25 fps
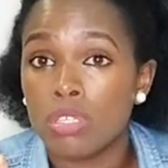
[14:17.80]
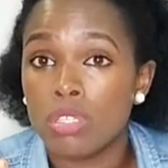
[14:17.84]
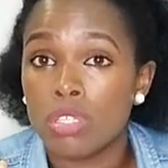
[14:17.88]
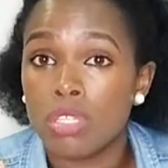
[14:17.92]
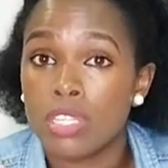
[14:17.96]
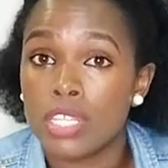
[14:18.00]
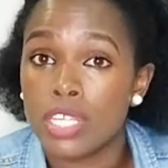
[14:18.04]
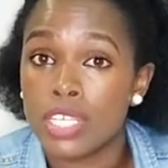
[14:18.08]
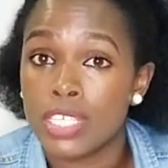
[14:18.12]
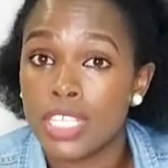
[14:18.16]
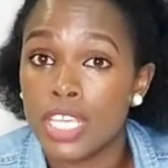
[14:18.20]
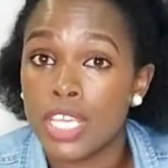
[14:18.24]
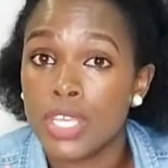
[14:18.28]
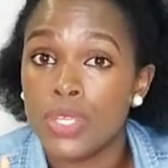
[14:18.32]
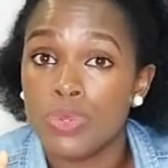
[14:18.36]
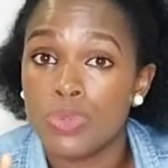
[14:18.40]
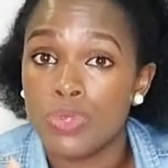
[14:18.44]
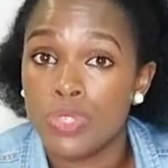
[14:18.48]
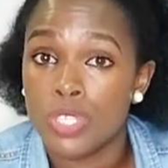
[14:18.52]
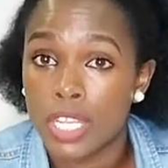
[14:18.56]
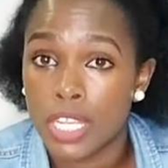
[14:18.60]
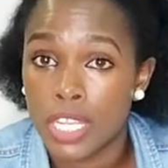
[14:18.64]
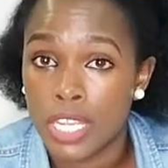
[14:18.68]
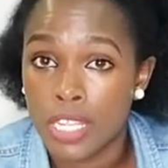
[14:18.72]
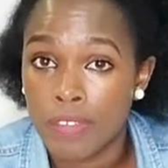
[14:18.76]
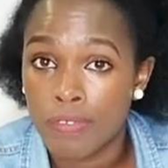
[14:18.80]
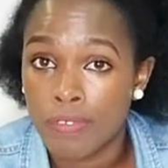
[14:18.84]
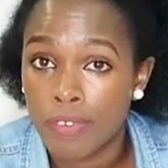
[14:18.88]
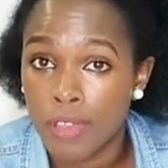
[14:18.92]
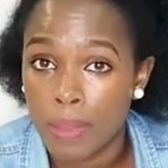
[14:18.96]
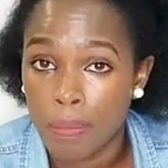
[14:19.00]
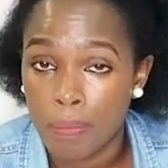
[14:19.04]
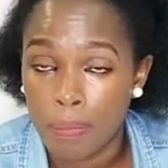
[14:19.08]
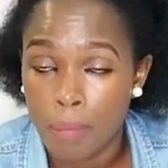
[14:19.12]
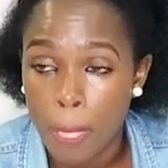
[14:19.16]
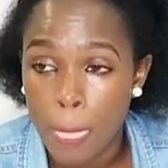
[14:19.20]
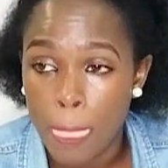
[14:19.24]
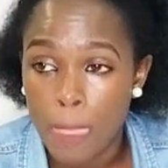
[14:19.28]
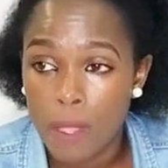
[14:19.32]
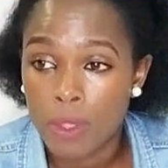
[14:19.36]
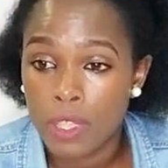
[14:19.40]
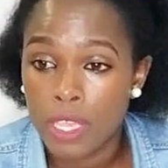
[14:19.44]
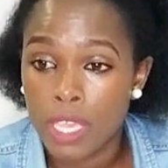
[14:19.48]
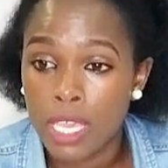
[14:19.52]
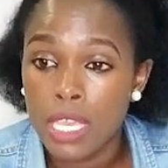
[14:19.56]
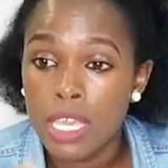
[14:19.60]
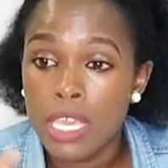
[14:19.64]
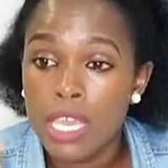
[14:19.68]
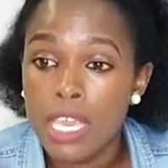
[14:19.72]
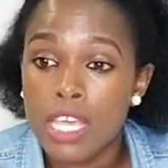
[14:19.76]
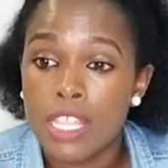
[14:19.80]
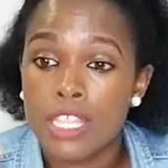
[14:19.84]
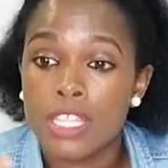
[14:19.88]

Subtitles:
the day you deliver. Okay,